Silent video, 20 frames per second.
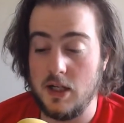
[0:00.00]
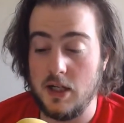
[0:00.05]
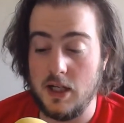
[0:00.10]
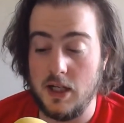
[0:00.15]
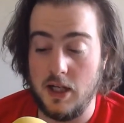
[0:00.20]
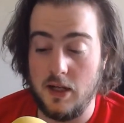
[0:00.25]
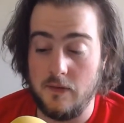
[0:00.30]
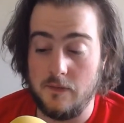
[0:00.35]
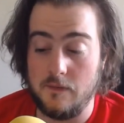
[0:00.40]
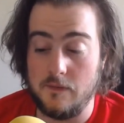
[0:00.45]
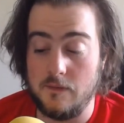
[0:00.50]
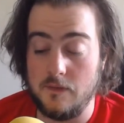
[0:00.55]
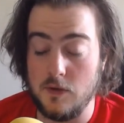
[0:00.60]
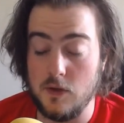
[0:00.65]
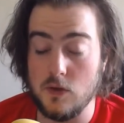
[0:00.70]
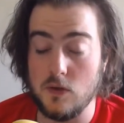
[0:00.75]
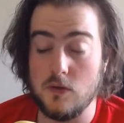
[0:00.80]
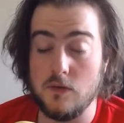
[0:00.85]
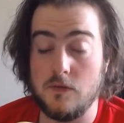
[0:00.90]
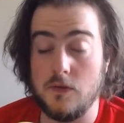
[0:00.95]
if
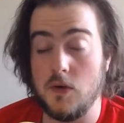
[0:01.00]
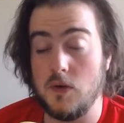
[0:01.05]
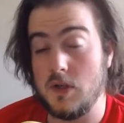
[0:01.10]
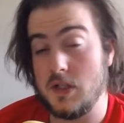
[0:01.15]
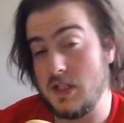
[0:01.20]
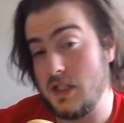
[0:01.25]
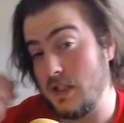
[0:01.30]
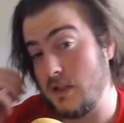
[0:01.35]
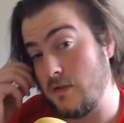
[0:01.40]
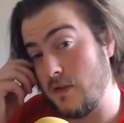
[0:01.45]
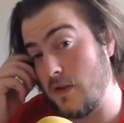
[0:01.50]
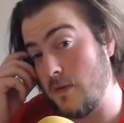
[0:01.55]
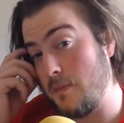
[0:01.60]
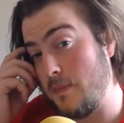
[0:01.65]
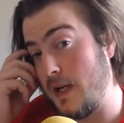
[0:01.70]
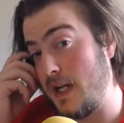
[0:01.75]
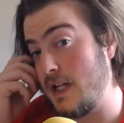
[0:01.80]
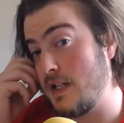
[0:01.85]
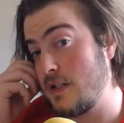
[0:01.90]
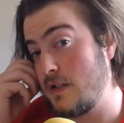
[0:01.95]
you're focusing around
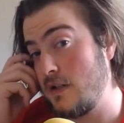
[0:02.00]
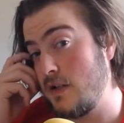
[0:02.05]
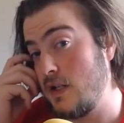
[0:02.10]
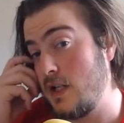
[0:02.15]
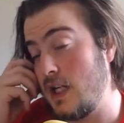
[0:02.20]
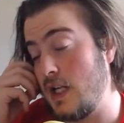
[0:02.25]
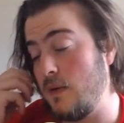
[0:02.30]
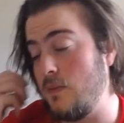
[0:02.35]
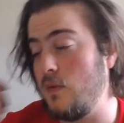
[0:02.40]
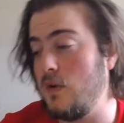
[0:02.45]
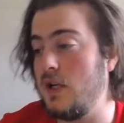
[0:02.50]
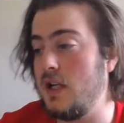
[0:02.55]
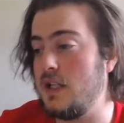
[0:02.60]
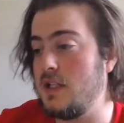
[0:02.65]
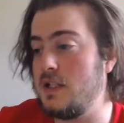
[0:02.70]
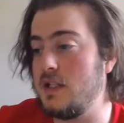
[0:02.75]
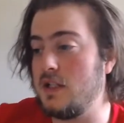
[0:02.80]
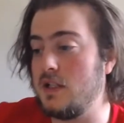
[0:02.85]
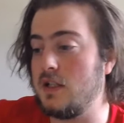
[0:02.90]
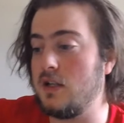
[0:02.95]
Baskirk, and we'll get
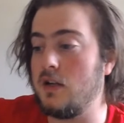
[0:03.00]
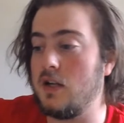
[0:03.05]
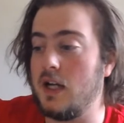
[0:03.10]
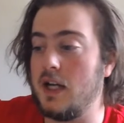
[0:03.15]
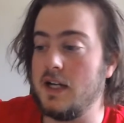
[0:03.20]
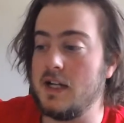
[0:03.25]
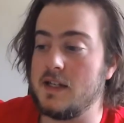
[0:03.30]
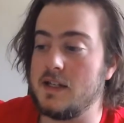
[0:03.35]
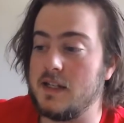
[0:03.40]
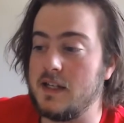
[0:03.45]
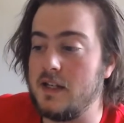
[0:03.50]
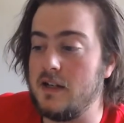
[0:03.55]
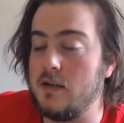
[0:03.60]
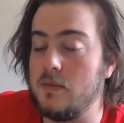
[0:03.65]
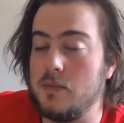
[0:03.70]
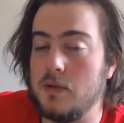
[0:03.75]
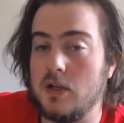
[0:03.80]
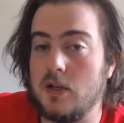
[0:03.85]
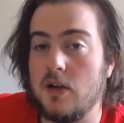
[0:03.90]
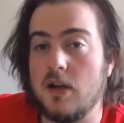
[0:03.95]
to Cocytus later,
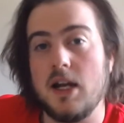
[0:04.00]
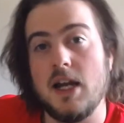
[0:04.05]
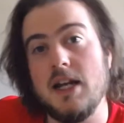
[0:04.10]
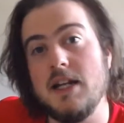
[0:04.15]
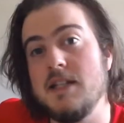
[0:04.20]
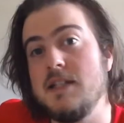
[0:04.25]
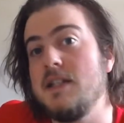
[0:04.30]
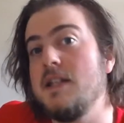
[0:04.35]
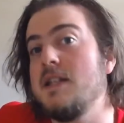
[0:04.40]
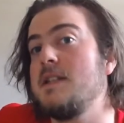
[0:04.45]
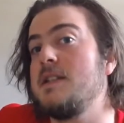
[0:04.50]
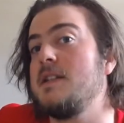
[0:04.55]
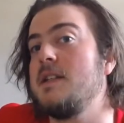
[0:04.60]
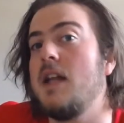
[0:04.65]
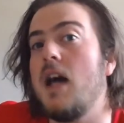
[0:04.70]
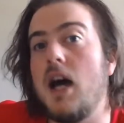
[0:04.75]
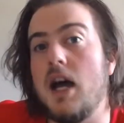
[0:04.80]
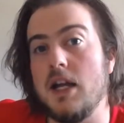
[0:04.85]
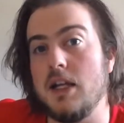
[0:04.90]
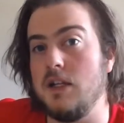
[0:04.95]
but Cocytus does
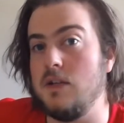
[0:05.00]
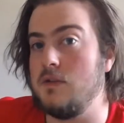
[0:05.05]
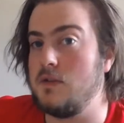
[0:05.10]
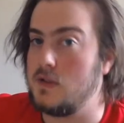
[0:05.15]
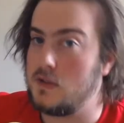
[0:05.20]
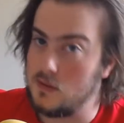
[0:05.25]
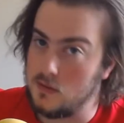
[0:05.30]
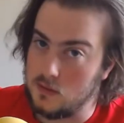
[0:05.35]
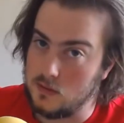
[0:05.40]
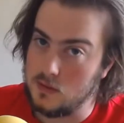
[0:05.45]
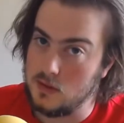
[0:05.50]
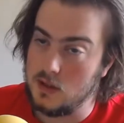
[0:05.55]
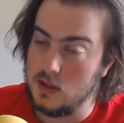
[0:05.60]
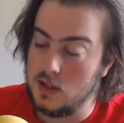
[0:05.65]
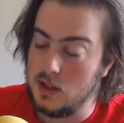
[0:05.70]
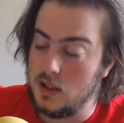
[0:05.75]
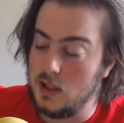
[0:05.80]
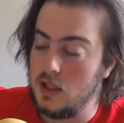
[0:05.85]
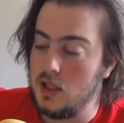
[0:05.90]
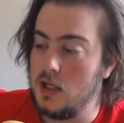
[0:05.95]
not use Soul,
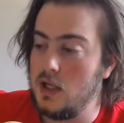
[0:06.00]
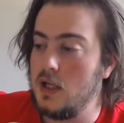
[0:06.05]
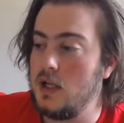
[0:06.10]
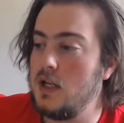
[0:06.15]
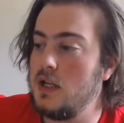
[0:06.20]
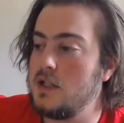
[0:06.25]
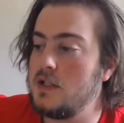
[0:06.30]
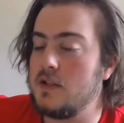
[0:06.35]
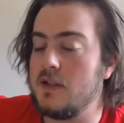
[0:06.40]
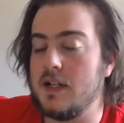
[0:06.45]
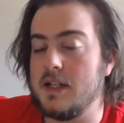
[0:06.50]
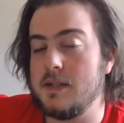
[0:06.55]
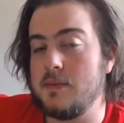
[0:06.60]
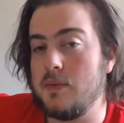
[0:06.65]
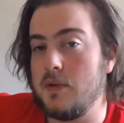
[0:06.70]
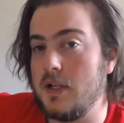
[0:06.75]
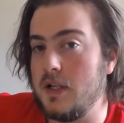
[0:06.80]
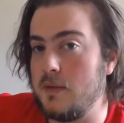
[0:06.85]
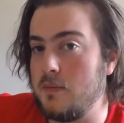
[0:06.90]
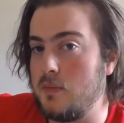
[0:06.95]
so that's
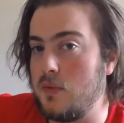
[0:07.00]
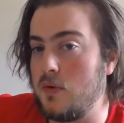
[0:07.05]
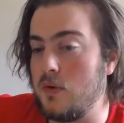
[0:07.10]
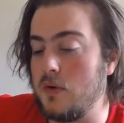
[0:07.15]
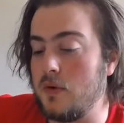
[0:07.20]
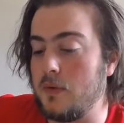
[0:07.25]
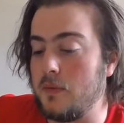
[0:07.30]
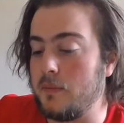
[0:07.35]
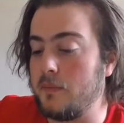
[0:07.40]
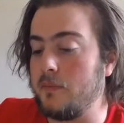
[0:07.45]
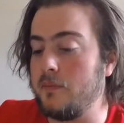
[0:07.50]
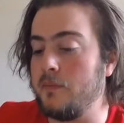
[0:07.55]
pretty important.